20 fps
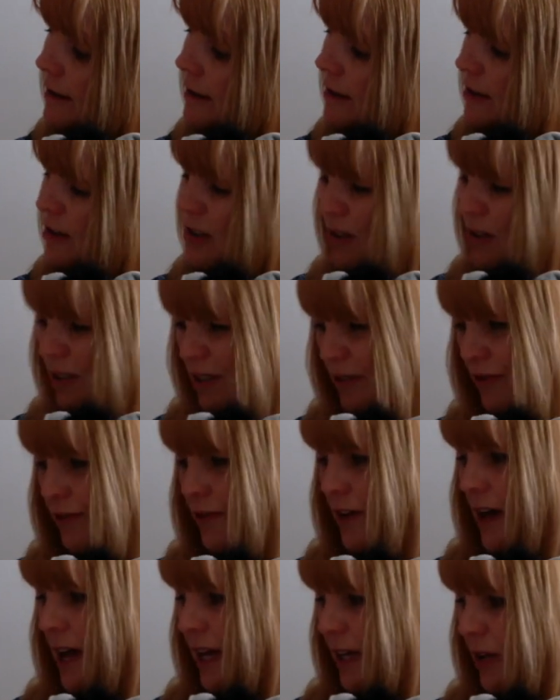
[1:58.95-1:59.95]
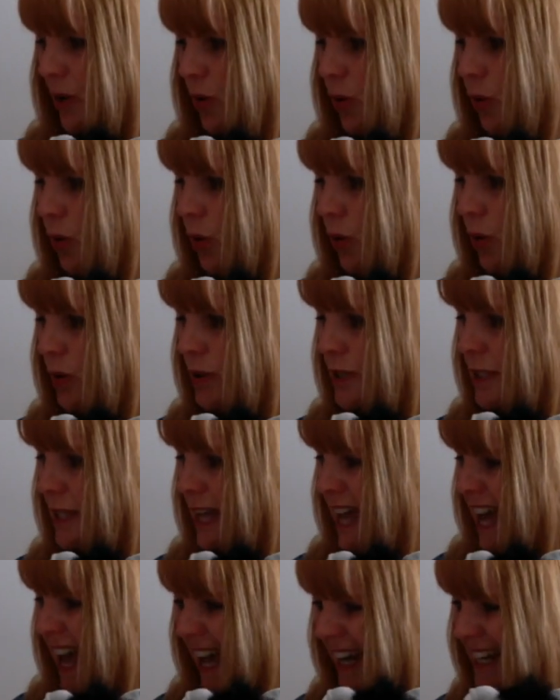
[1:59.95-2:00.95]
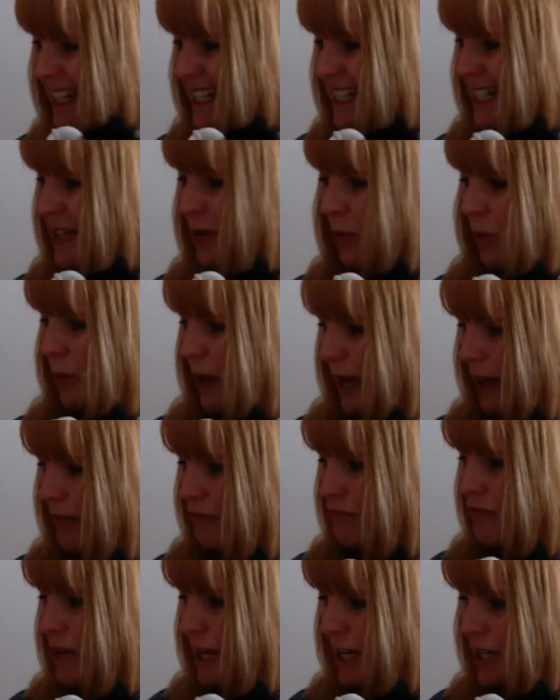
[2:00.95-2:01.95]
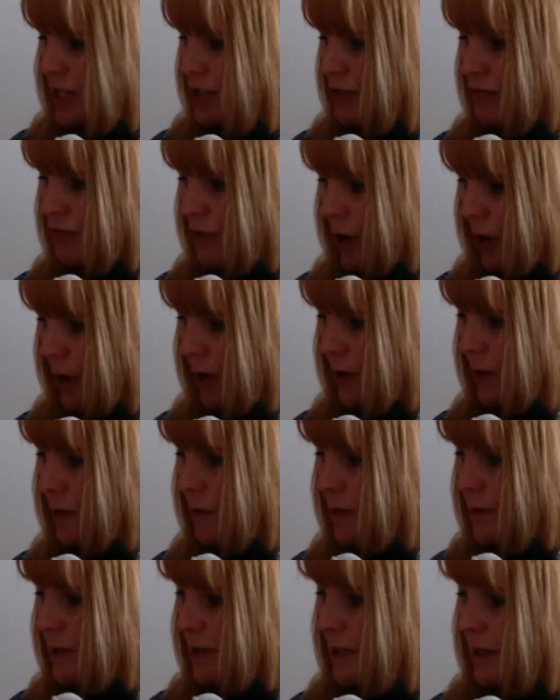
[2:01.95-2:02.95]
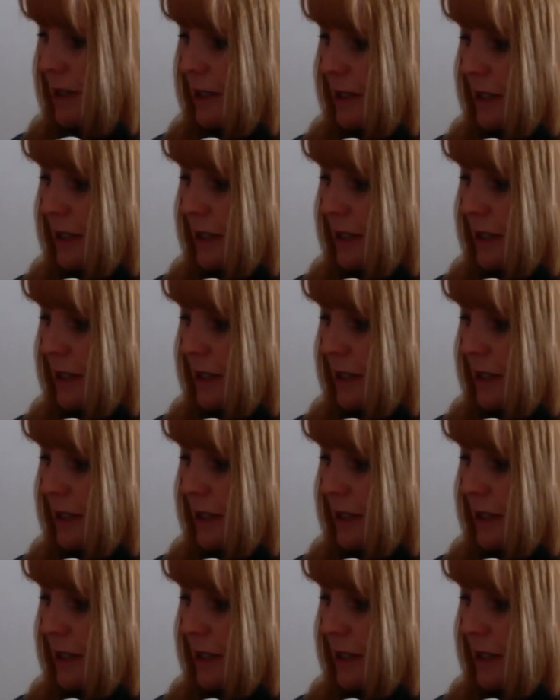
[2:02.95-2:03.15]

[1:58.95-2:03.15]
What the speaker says: Not a fine horse, and he didn't wear rich robes,